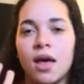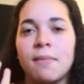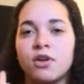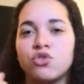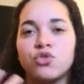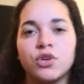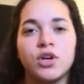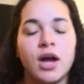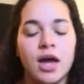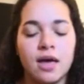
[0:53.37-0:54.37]
about true
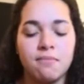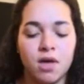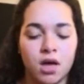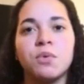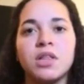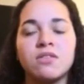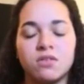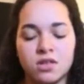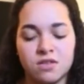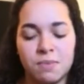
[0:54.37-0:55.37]
crime. We
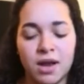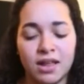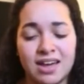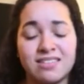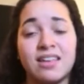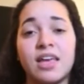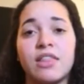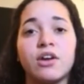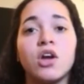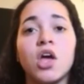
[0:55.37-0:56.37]
listened to this podcast
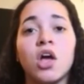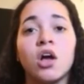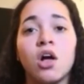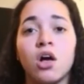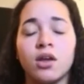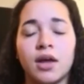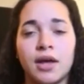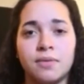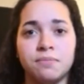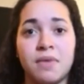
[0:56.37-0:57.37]
together called
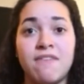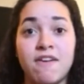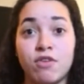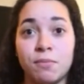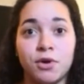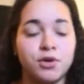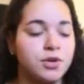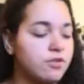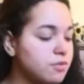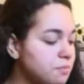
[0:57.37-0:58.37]
My Favorite
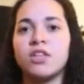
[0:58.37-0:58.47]
Murders.